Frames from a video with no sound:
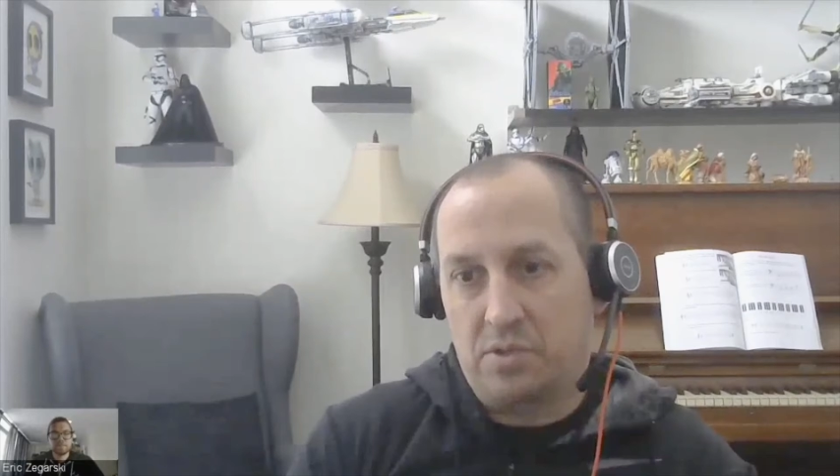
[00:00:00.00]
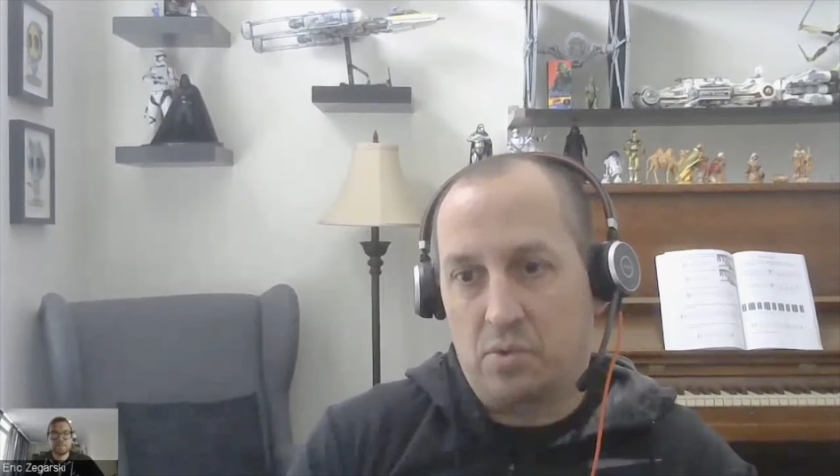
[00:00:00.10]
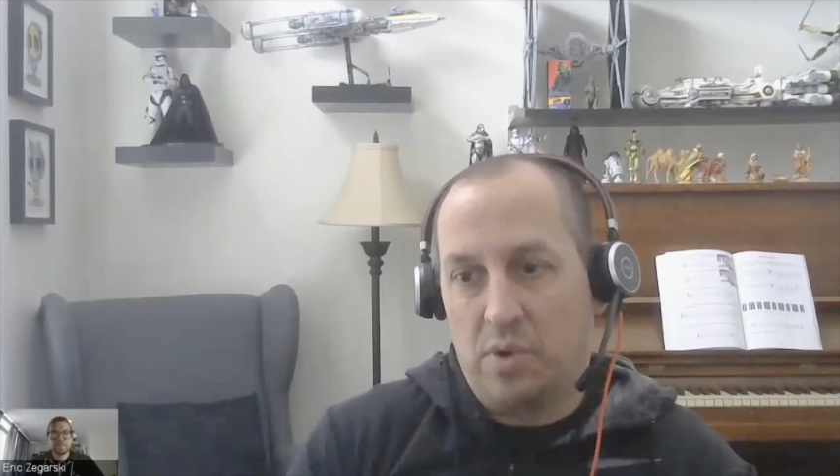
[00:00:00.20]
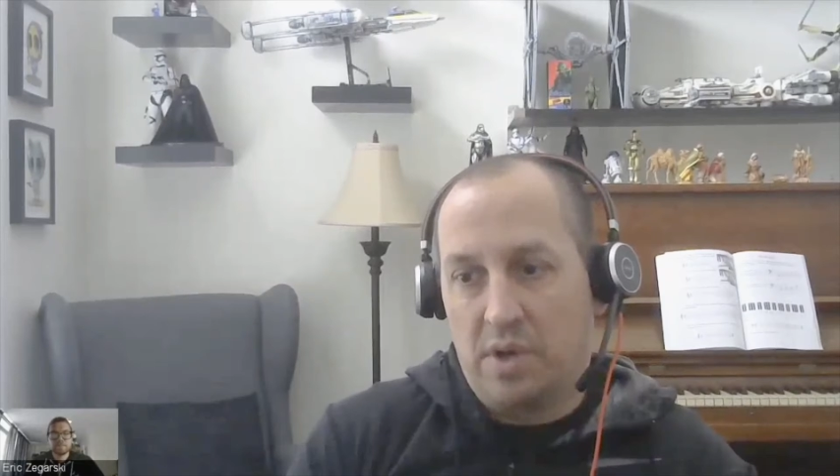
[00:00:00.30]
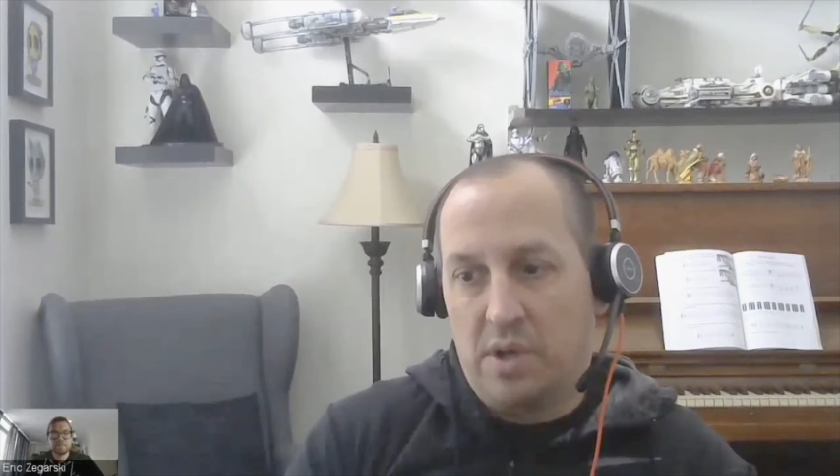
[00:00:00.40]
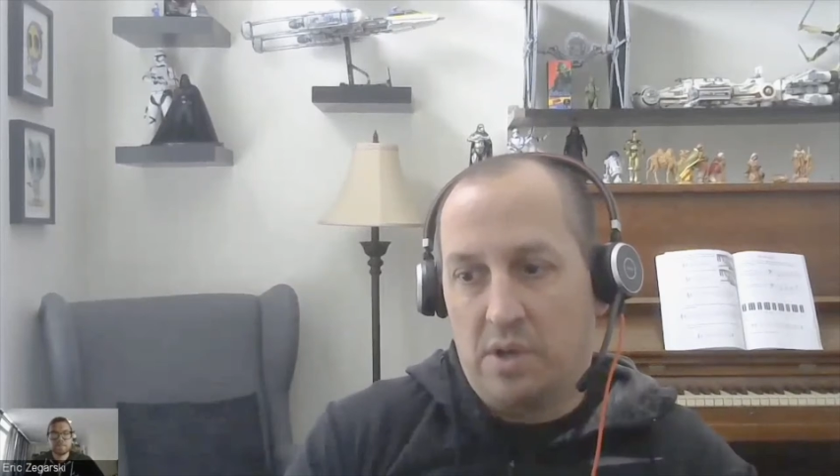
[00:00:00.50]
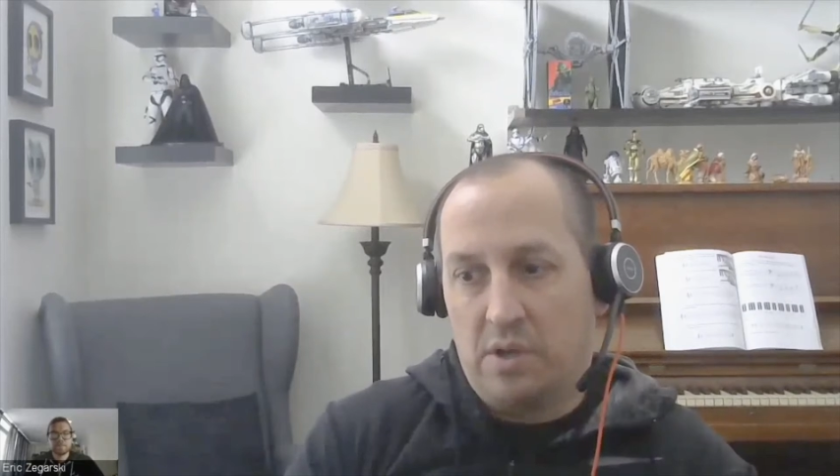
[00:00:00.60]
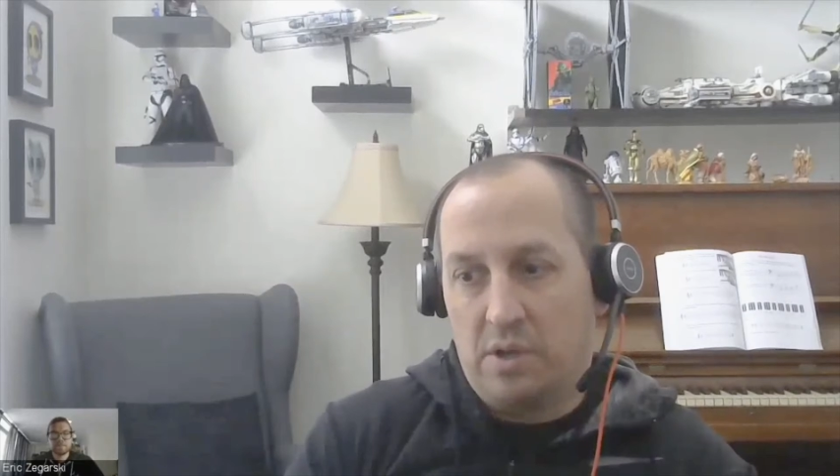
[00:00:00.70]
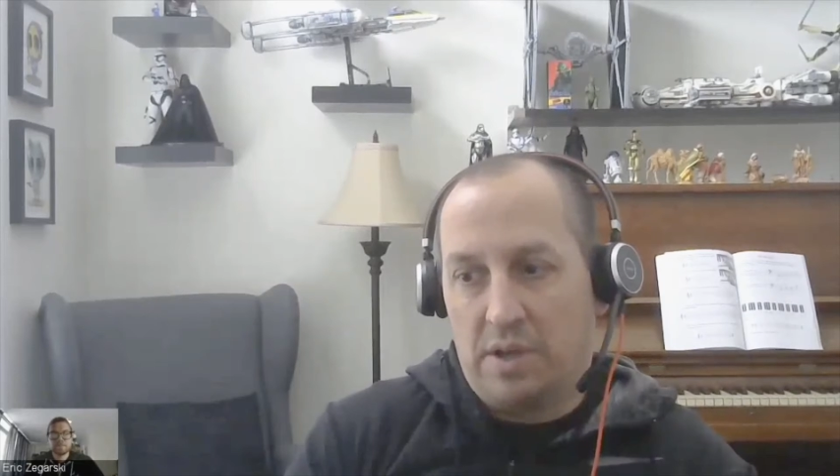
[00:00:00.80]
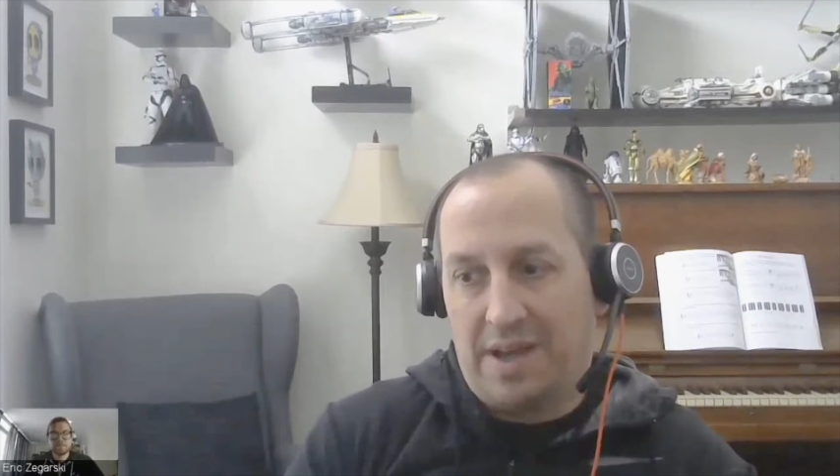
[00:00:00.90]
So
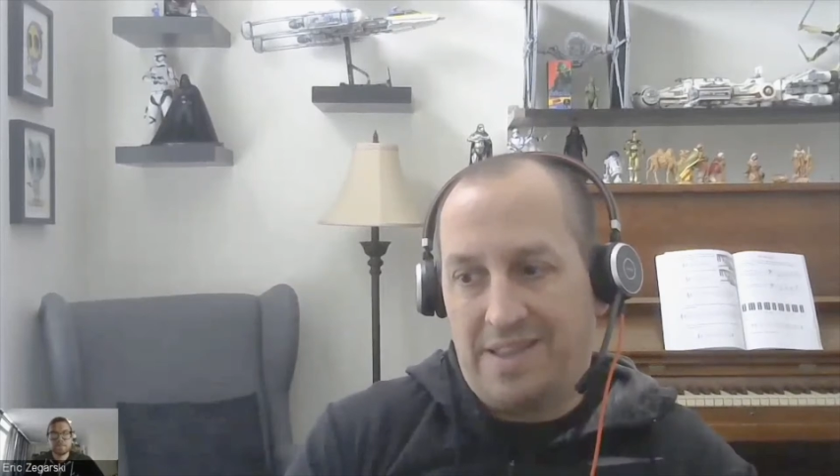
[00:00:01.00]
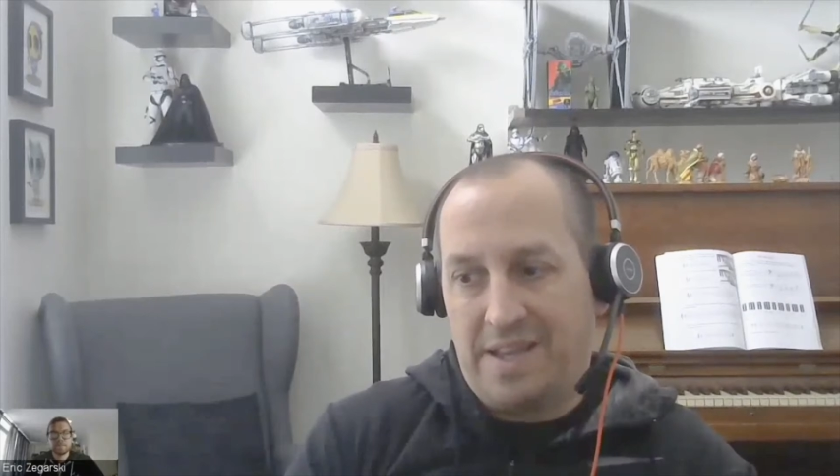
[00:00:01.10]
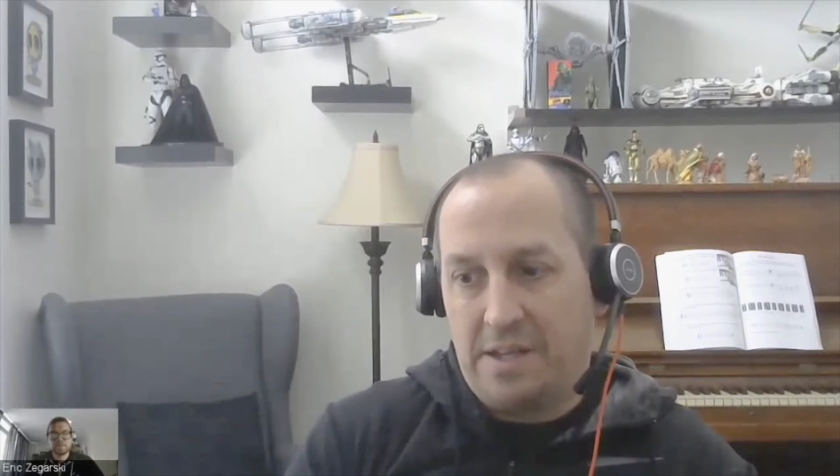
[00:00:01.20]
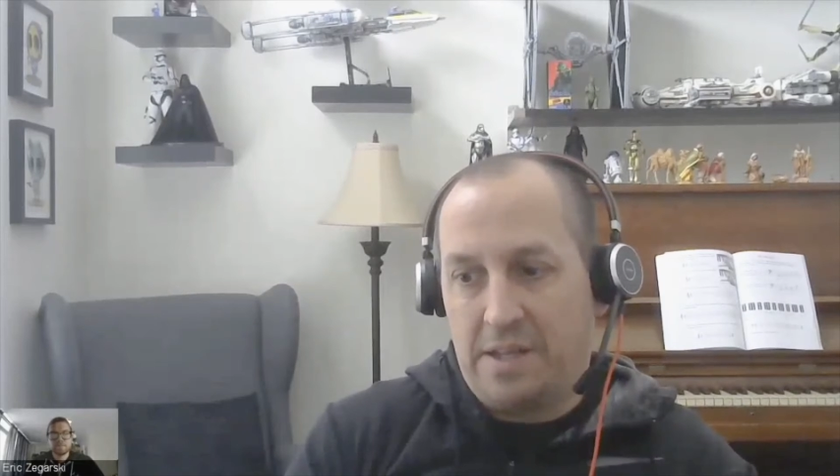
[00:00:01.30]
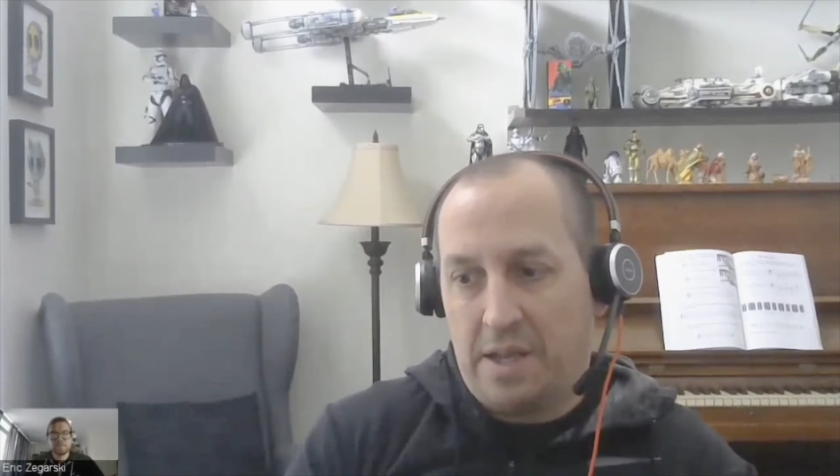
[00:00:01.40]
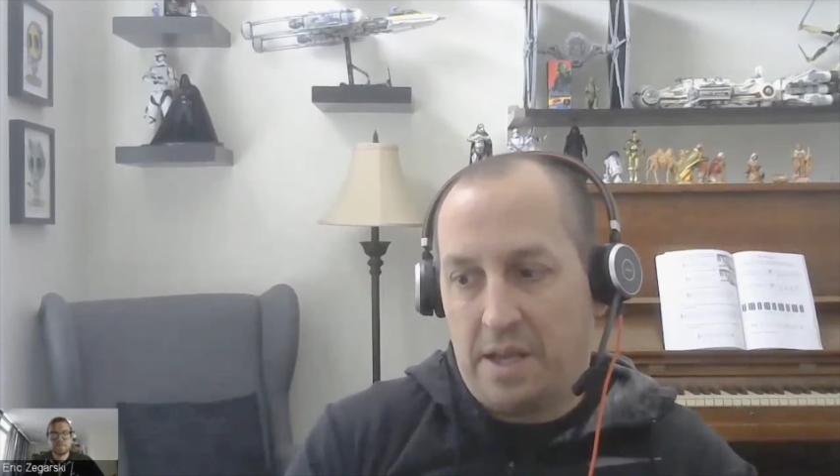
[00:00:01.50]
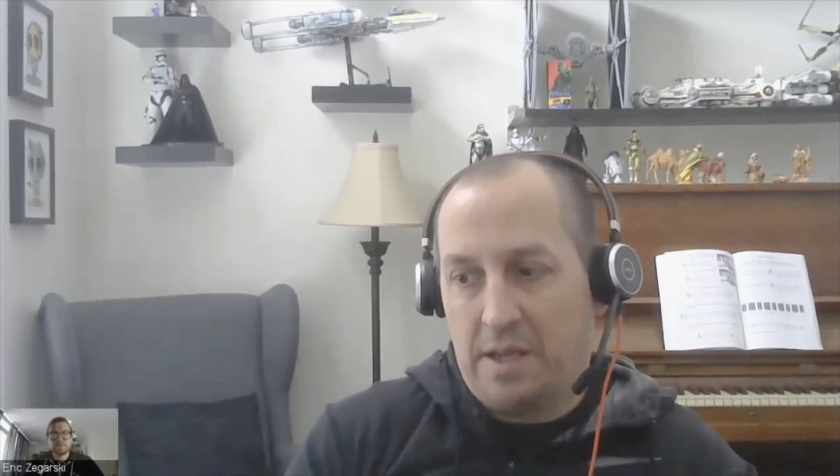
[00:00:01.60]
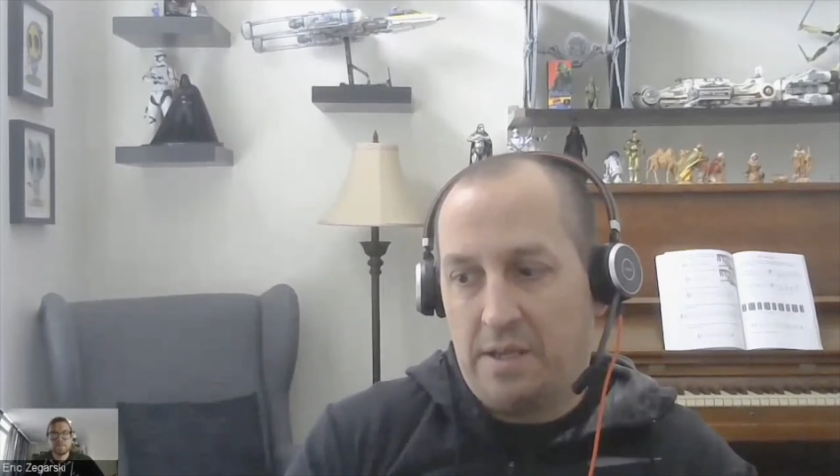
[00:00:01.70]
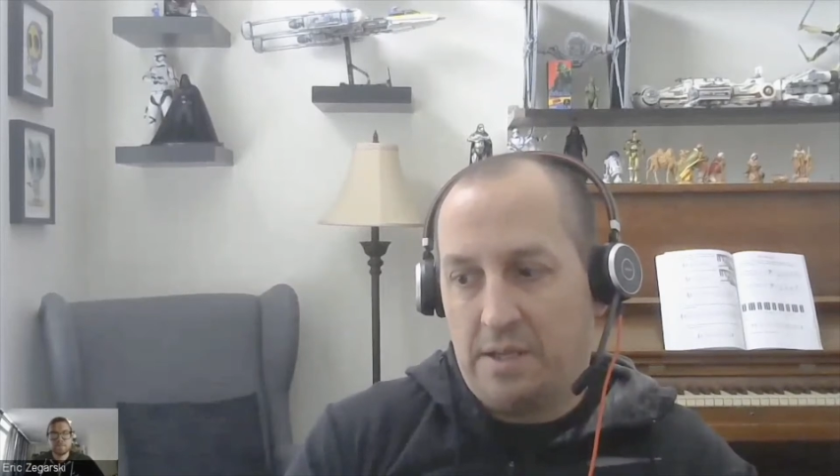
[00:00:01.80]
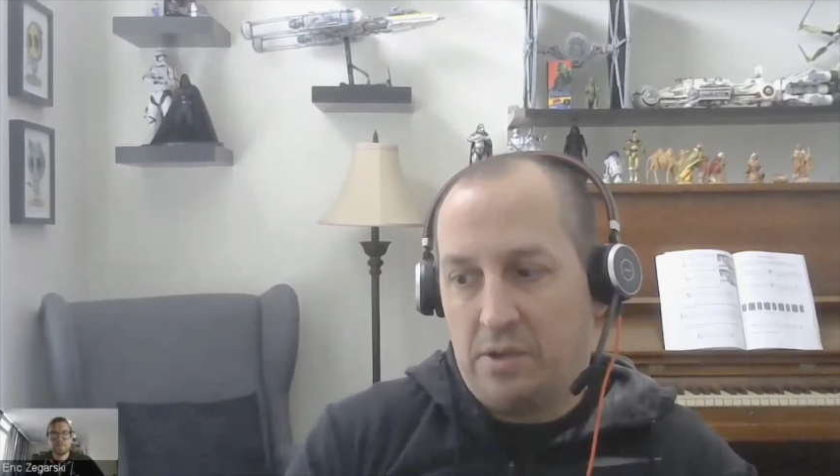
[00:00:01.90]
at the end of the day,